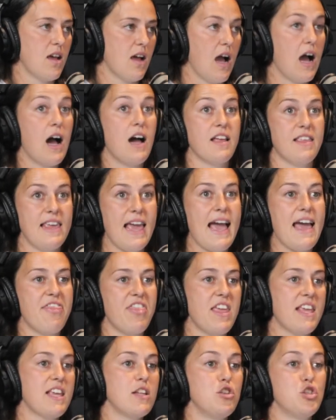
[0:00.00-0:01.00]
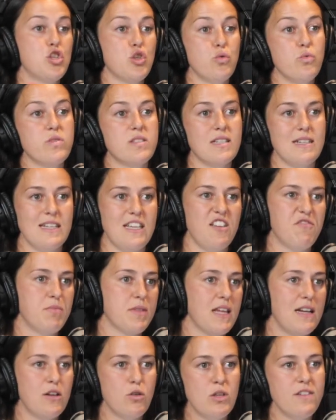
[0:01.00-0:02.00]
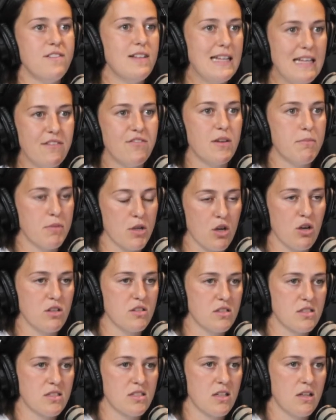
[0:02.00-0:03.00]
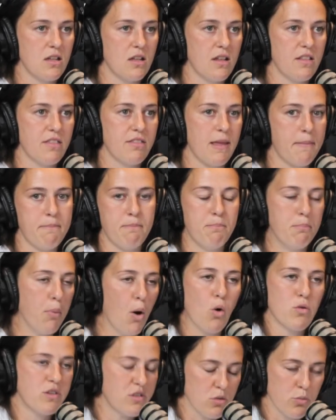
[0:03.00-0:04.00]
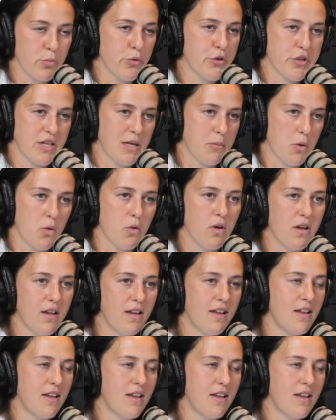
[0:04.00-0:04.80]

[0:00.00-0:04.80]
they can choose to leave, but they're leaving because their bodies don't work anymore.